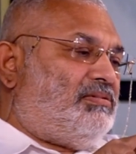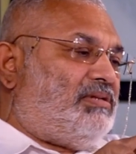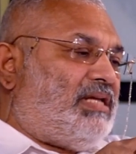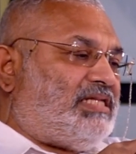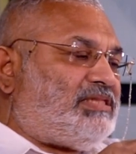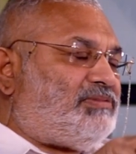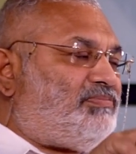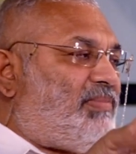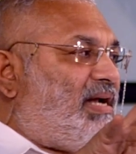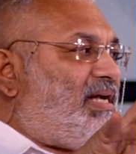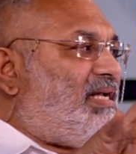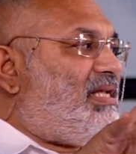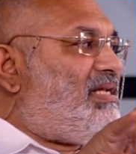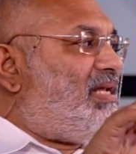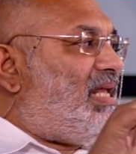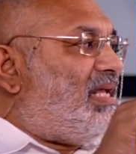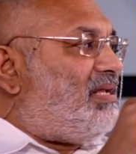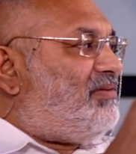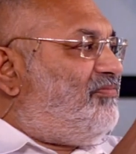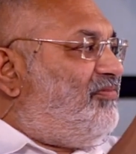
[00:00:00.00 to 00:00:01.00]

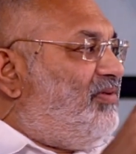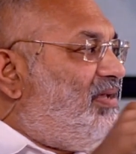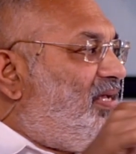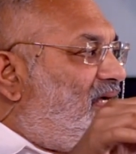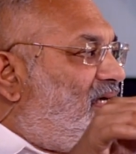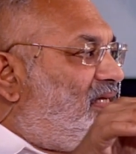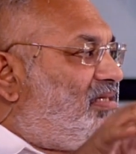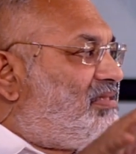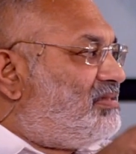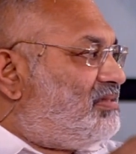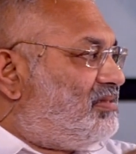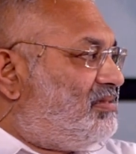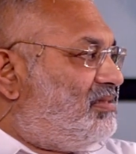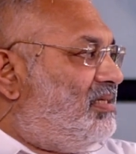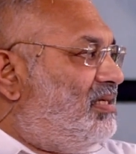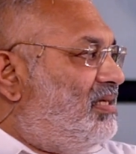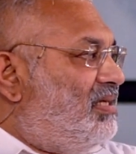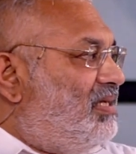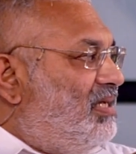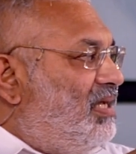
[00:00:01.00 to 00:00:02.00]
expanding like fingers
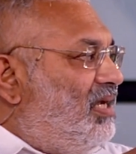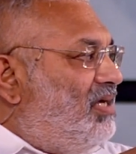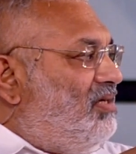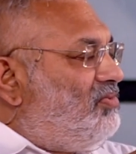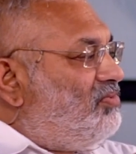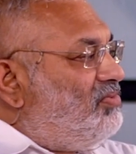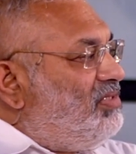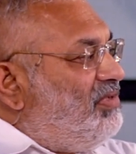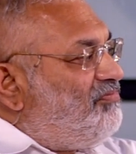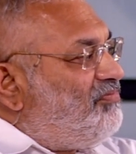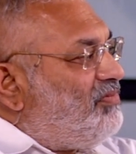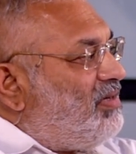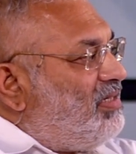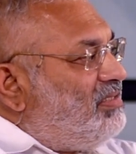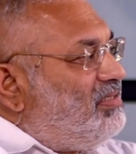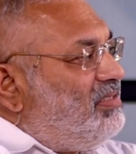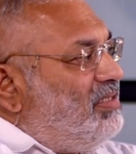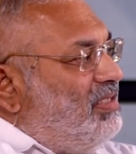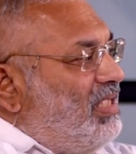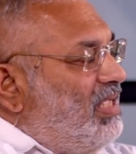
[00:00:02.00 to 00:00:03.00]
into
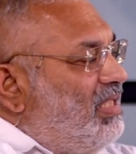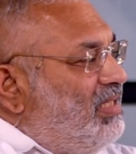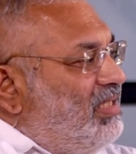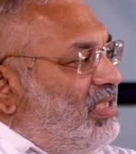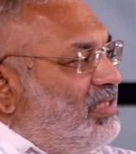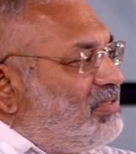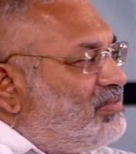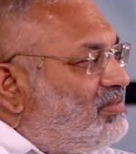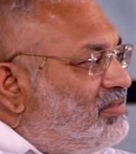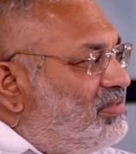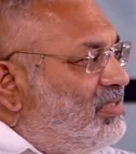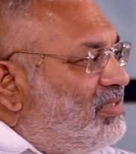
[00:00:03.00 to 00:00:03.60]
different areas.